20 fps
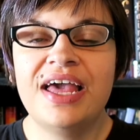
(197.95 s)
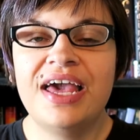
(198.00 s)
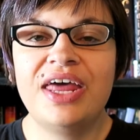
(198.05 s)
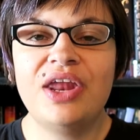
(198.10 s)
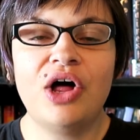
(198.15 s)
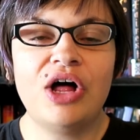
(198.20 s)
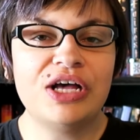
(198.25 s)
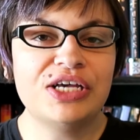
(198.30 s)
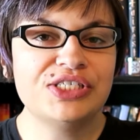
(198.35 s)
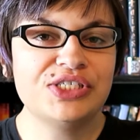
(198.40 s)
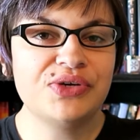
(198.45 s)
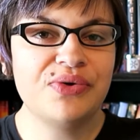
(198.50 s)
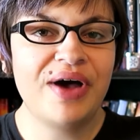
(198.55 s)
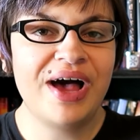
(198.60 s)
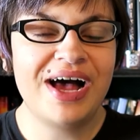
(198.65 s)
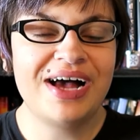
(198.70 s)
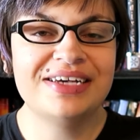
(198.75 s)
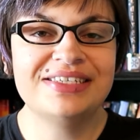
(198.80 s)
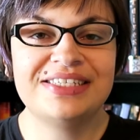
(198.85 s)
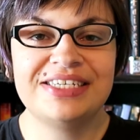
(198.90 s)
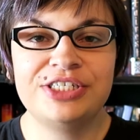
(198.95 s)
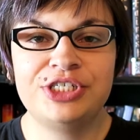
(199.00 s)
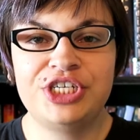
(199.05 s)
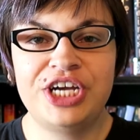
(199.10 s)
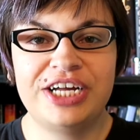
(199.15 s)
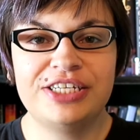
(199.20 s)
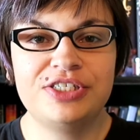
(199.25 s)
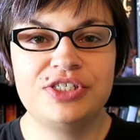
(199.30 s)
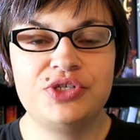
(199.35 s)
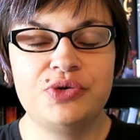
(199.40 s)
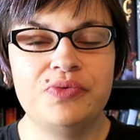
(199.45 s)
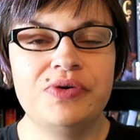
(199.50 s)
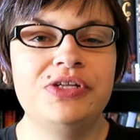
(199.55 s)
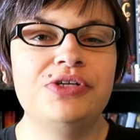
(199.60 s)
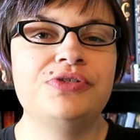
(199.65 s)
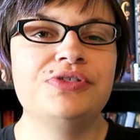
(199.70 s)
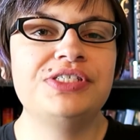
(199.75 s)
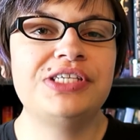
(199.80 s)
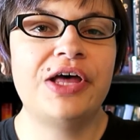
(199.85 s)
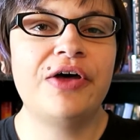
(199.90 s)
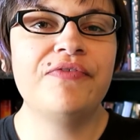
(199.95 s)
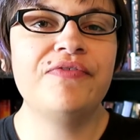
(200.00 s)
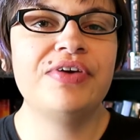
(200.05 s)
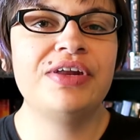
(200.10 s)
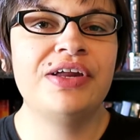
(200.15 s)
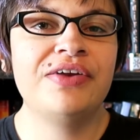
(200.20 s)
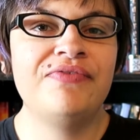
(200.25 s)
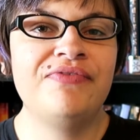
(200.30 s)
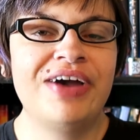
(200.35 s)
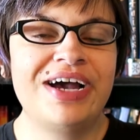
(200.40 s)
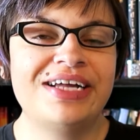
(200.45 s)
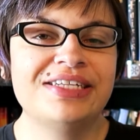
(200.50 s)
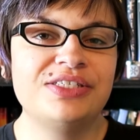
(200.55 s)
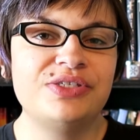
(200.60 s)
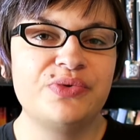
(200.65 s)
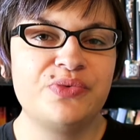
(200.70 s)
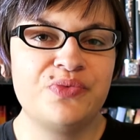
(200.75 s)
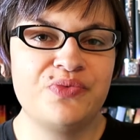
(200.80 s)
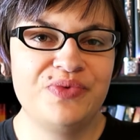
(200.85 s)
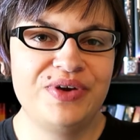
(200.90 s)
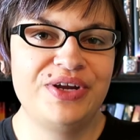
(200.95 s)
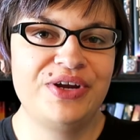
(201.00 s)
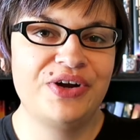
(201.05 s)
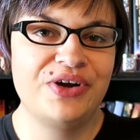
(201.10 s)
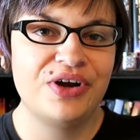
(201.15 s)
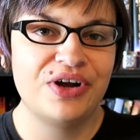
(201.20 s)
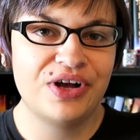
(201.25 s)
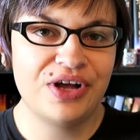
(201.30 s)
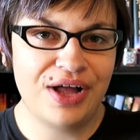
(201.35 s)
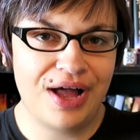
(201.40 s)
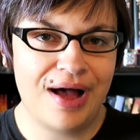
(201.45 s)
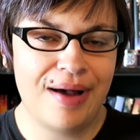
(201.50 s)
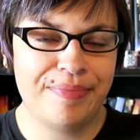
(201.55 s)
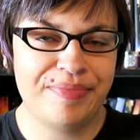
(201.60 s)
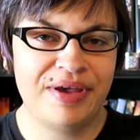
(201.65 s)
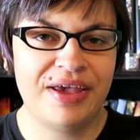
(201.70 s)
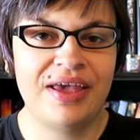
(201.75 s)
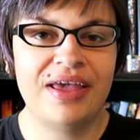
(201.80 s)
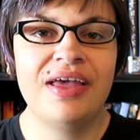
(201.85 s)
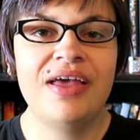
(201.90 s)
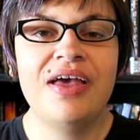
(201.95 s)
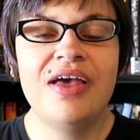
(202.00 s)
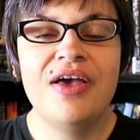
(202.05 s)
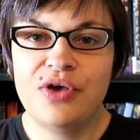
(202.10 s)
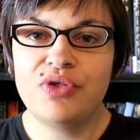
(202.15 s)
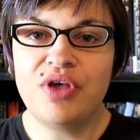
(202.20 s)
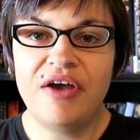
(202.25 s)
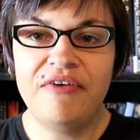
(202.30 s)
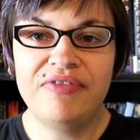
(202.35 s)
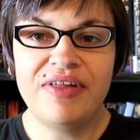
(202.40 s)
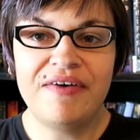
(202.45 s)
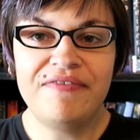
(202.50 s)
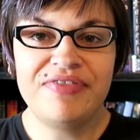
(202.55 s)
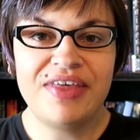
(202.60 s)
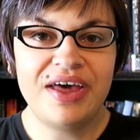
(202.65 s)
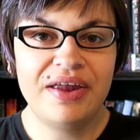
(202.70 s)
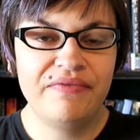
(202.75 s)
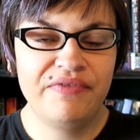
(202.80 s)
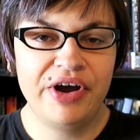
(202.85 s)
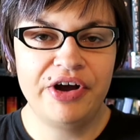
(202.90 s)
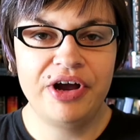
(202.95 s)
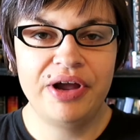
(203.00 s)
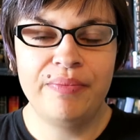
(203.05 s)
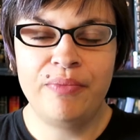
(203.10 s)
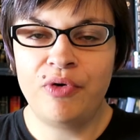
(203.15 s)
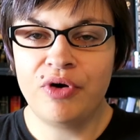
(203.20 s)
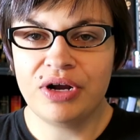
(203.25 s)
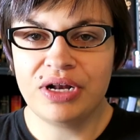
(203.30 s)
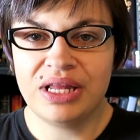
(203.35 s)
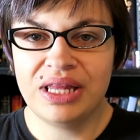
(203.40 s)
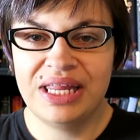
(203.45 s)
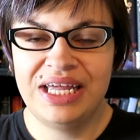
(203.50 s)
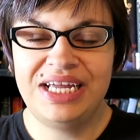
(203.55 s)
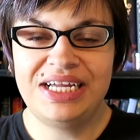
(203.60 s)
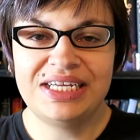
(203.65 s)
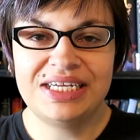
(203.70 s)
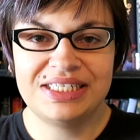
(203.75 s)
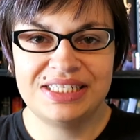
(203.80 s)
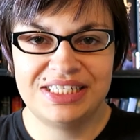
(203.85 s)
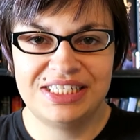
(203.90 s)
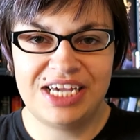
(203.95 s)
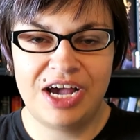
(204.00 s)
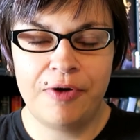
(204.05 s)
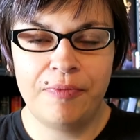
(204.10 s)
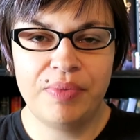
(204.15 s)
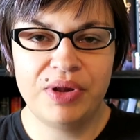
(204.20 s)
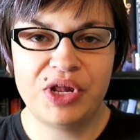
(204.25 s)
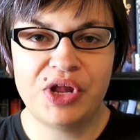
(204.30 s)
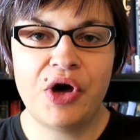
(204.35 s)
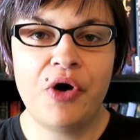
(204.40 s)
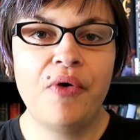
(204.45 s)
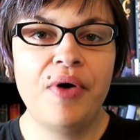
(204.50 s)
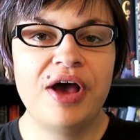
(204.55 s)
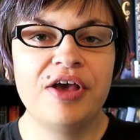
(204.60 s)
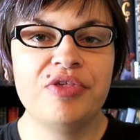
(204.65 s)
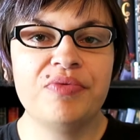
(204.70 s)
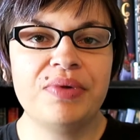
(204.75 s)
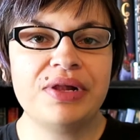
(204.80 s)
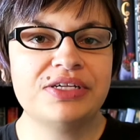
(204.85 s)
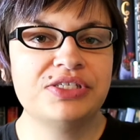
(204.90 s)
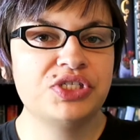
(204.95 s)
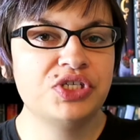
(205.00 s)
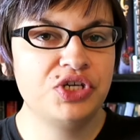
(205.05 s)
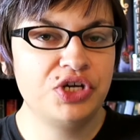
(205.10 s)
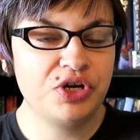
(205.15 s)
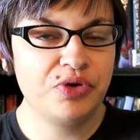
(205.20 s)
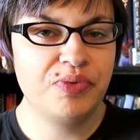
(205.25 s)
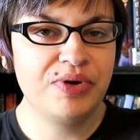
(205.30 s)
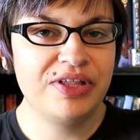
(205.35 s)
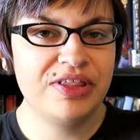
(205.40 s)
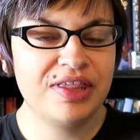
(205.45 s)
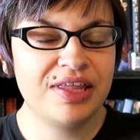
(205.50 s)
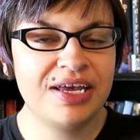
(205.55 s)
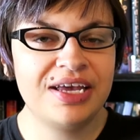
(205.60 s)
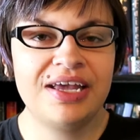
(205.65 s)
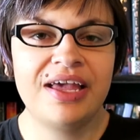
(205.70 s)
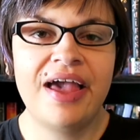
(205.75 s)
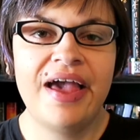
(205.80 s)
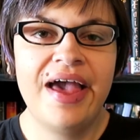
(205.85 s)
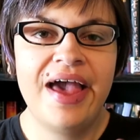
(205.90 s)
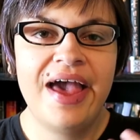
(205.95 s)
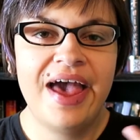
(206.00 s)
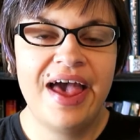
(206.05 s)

It also has a chance to win yourself an advanced reader copy. So I've left that very important link down below, as well as the Goodreads link